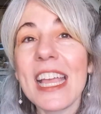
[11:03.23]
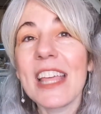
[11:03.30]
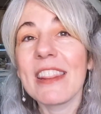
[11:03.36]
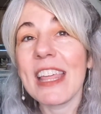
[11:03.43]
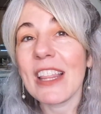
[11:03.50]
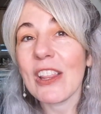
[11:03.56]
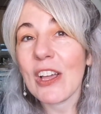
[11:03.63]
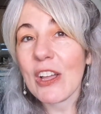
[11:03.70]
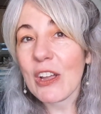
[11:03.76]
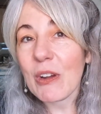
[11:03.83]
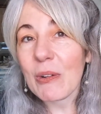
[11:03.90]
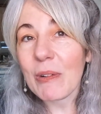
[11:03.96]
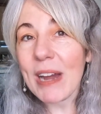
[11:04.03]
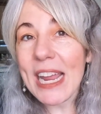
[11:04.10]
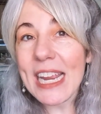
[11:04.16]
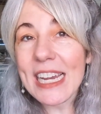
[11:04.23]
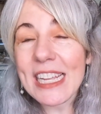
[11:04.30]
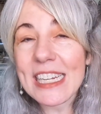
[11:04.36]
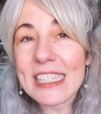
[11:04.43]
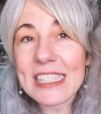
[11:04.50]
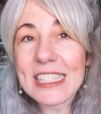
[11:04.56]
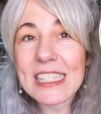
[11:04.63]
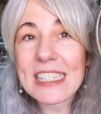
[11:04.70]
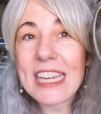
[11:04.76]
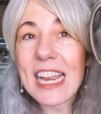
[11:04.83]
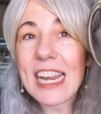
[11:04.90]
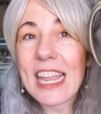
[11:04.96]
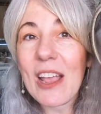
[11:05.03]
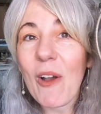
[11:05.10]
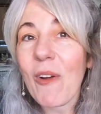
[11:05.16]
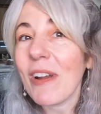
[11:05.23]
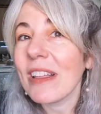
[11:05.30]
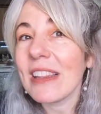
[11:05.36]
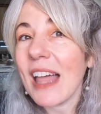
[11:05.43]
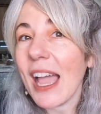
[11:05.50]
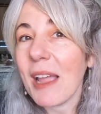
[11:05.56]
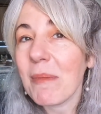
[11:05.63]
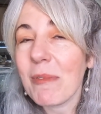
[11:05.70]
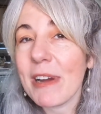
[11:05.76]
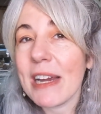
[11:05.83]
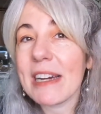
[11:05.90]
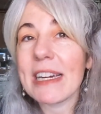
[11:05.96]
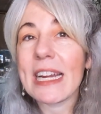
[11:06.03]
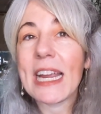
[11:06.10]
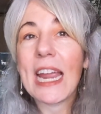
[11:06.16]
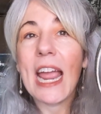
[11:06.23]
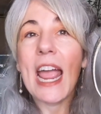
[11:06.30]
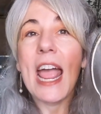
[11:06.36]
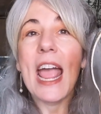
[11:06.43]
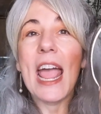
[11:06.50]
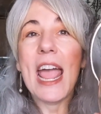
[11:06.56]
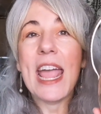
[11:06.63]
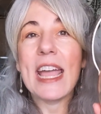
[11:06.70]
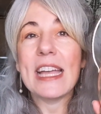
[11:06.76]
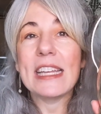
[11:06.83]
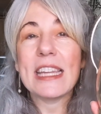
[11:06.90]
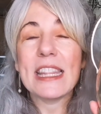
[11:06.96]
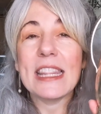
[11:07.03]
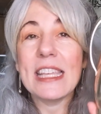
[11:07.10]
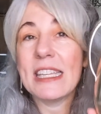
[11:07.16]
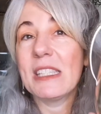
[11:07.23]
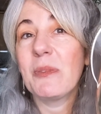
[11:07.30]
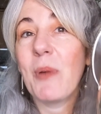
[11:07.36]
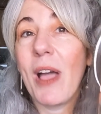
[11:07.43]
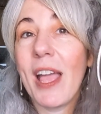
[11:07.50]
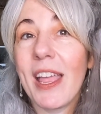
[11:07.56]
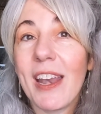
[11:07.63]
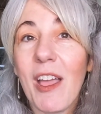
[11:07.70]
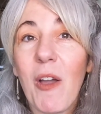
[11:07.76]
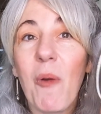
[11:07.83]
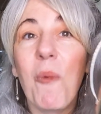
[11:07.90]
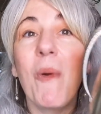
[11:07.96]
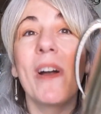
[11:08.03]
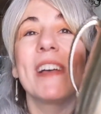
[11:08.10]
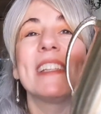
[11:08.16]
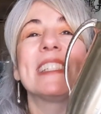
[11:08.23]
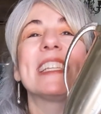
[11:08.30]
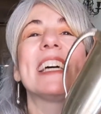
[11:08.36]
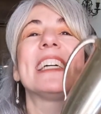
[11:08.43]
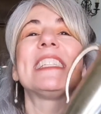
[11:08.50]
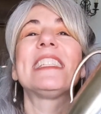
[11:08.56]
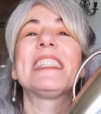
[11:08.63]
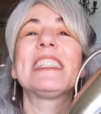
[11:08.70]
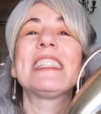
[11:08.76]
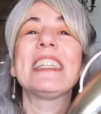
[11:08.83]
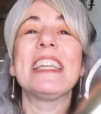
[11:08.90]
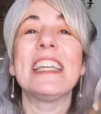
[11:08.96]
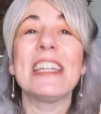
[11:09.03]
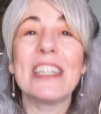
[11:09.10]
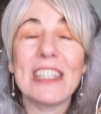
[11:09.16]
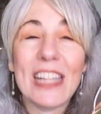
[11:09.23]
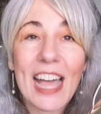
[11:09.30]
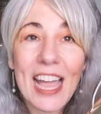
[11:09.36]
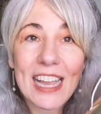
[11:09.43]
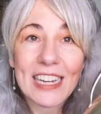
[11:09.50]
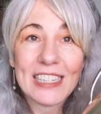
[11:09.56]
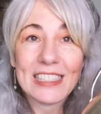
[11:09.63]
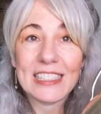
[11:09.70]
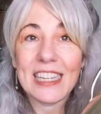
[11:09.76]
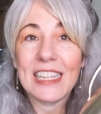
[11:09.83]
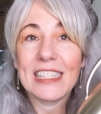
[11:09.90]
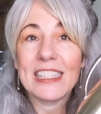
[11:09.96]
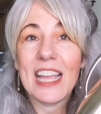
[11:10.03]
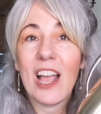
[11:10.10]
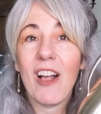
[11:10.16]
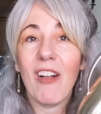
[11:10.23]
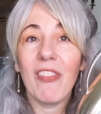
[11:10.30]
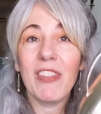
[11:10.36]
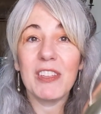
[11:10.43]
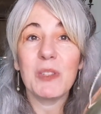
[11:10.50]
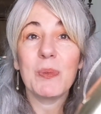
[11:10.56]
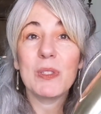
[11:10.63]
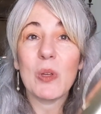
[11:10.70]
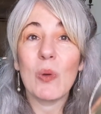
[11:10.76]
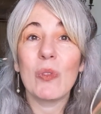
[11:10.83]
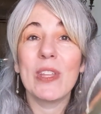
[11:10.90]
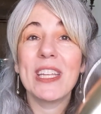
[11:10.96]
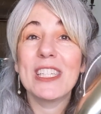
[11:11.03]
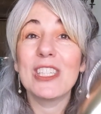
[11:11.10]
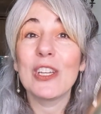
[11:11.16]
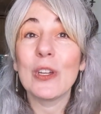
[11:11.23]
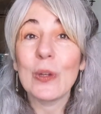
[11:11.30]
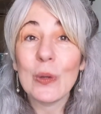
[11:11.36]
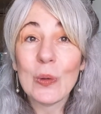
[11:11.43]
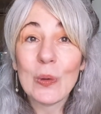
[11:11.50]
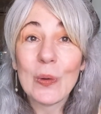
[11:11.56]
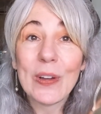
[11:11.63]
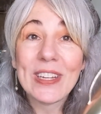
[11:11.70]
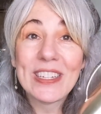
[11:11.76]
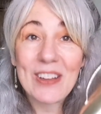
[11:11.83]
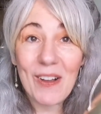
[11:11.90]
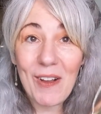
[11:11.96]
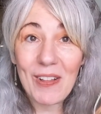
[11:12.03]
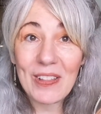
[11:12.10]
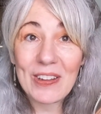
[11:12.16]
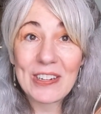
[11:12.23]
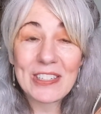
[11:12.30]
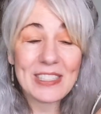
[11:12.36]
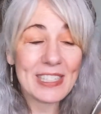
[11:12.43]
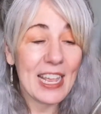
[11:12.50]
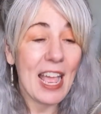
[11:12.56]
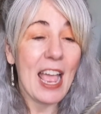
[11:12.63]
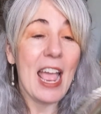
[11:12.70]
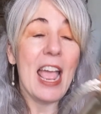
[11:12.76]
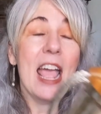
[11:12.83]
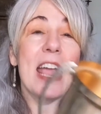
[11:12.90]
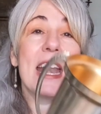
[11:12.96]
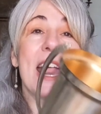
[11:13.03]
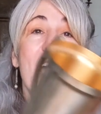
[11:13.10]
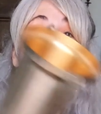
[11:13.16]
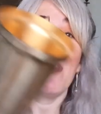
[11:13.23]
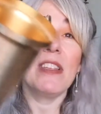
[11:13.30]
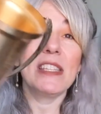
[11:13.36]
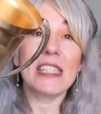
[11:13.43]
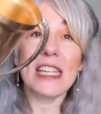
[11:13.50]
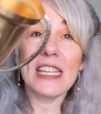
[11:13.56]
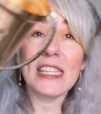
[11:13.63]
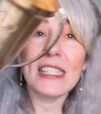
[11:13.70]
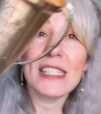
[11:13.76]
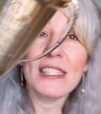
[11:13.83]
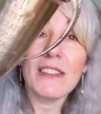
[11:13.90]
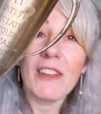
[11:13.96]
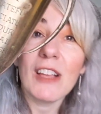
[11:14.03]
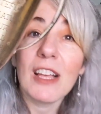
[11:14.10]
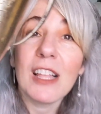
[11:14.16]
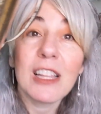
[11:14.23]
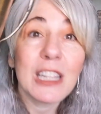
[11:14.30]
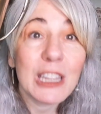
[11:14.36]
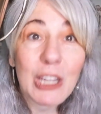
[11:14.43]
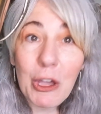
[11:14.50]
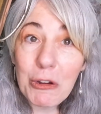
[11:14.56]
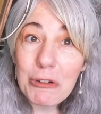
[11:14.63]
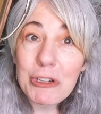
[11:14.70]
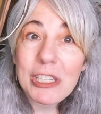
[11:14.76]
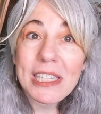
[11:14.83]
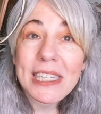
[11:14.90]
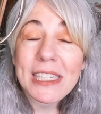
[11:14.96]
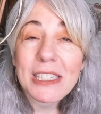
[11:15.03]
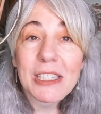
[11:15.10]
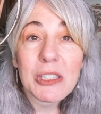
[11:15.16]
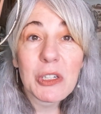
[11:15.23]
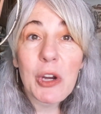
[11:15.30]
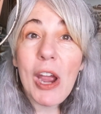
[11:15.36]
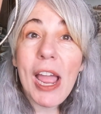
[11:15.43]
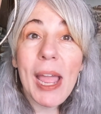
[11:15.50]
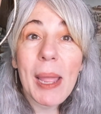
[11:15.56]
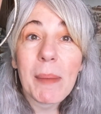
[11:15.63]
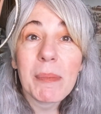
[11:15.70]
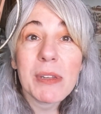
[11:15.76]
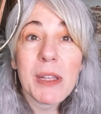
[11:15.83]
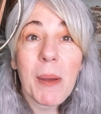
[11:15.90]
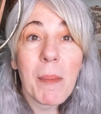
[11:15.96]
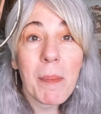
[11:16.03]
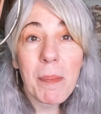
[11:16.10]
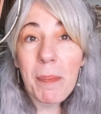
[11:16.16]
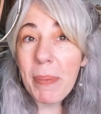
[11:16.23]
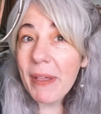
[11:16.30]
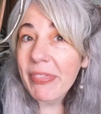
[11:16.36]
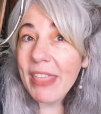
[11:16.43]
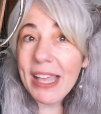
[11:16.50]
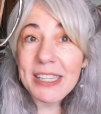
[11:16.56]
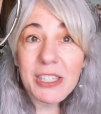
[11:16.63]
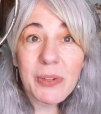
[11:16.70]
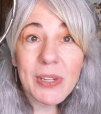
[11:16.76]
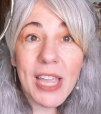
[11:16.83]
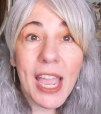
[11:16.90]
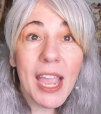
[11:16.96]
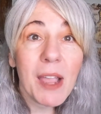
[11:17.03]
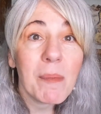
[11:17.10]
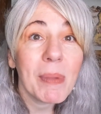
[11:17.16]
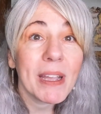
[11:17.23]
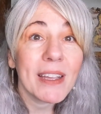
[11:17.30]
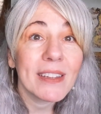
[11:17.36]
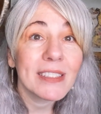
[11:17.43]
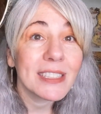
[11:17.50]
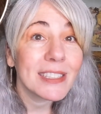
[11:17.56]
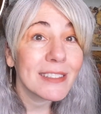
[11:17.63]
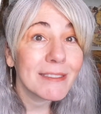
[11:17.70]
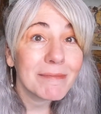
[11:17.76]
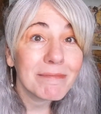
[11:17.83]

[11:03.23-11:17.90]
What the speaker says: They look great in a study or a library. And this one was a steal at an estate sale. This was only $2. Now this is largely inscribed, but that's okay because